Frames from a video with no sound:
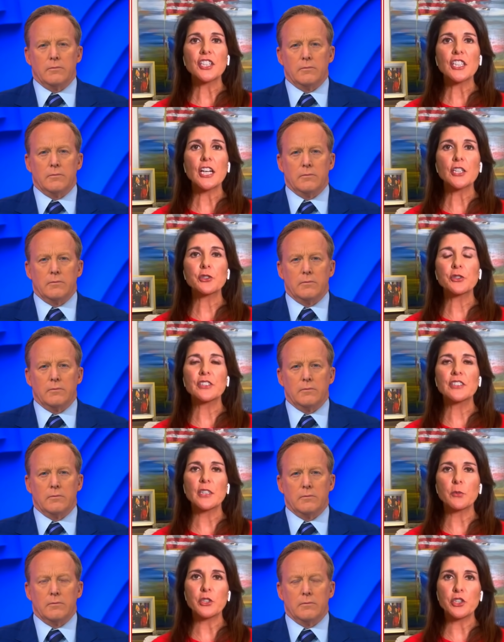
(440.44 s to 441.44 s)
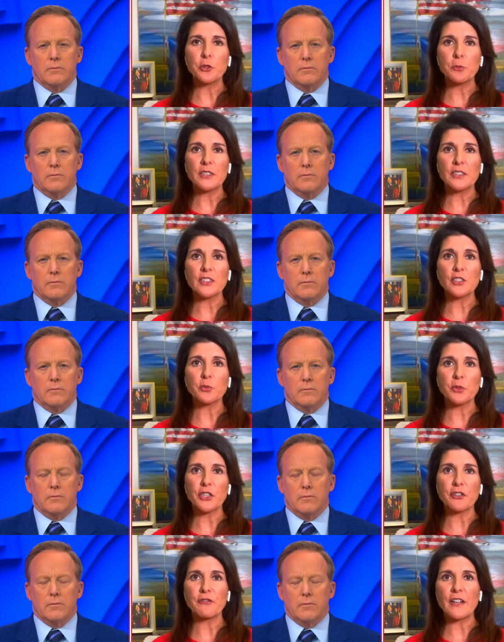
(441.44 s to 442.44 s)
Speaker 1: countries that would do business
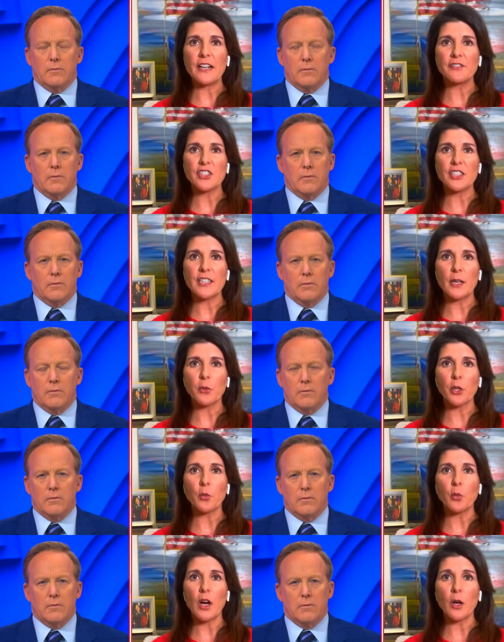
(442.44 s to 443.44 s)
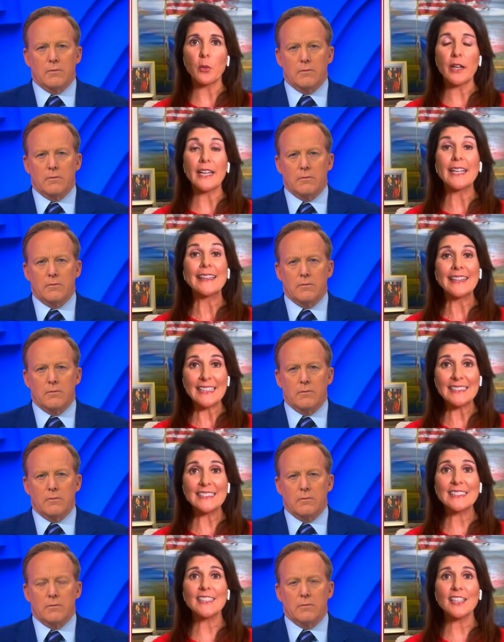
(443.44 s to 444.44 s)
with their 5G network, Huawei.
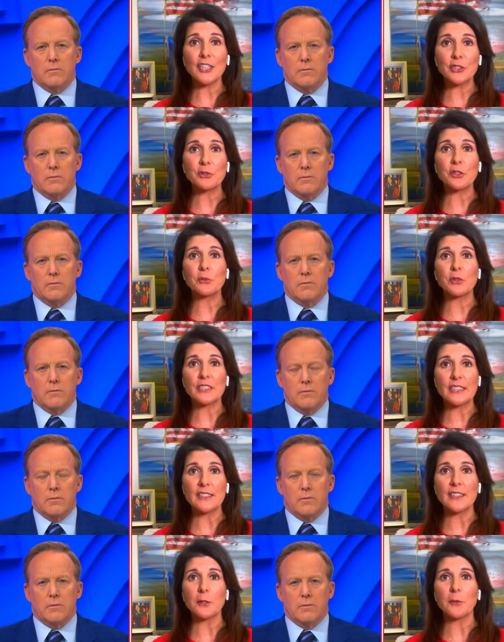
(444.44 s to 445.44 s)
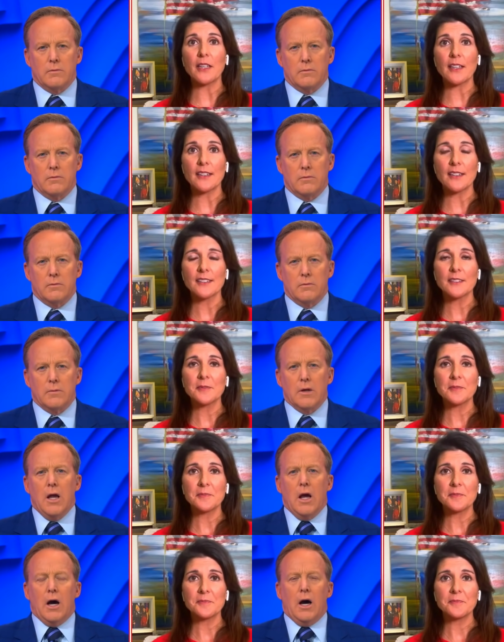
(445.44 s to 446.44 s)
That's the country we're dealing with.
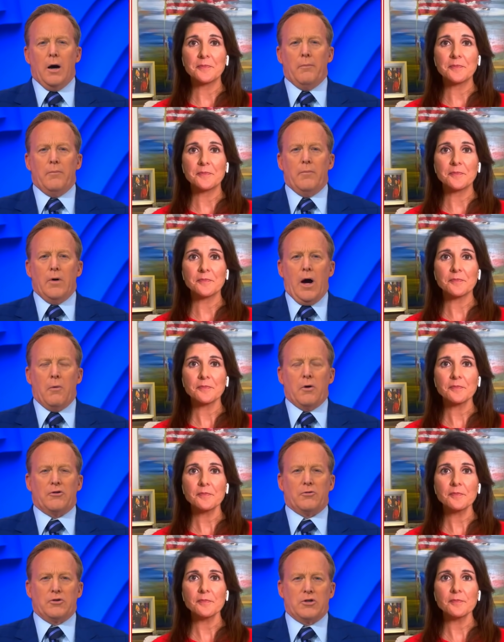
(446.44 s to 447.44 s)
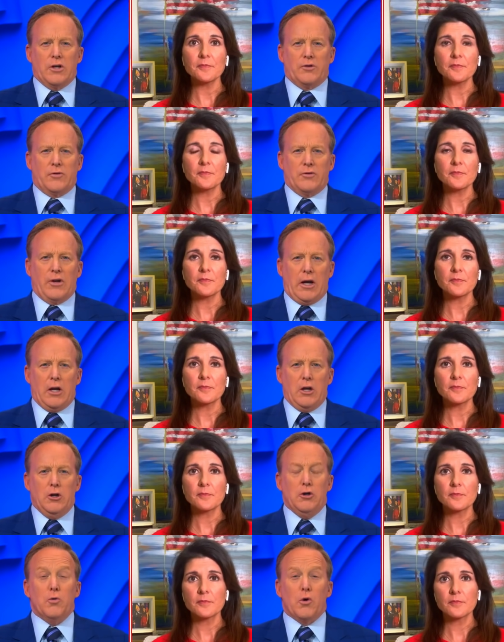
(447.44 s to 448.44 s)
Speaker 2: Um, I want to switch gears for a second.
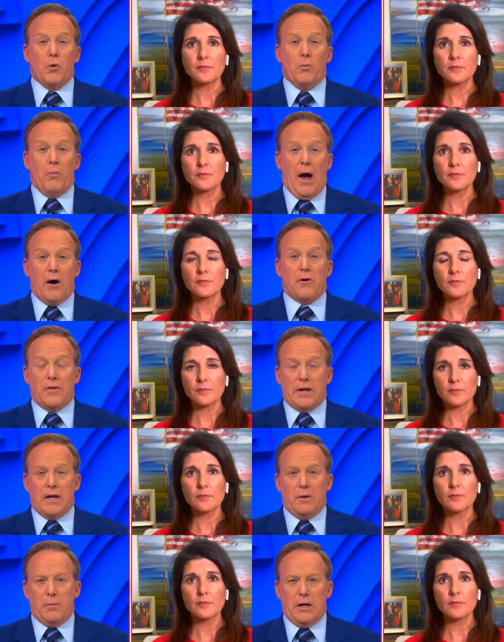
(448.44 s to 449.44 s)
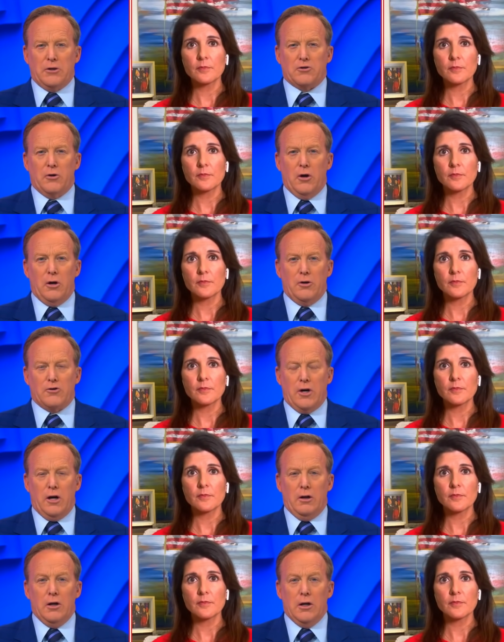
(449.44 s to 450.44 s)
You were out on the campaign tra
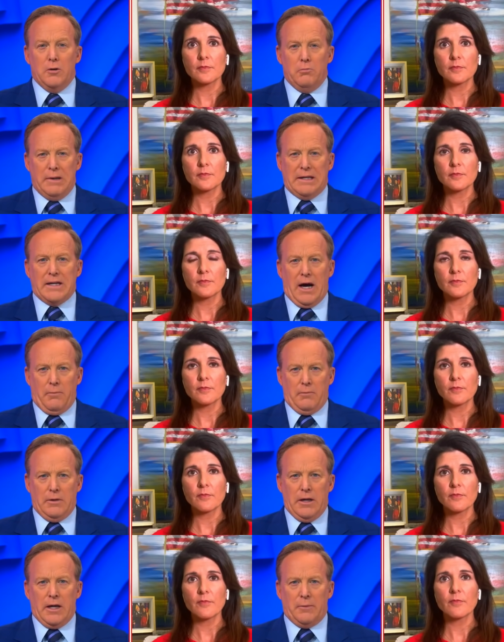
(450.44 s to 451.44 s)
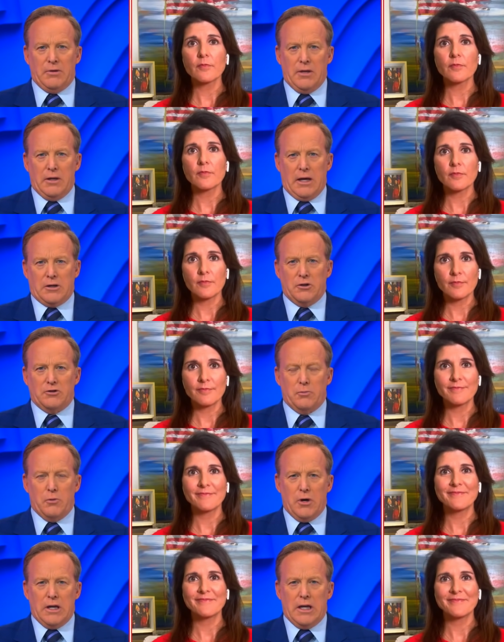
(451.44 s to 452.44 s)
trail big time leading up to the election, supporting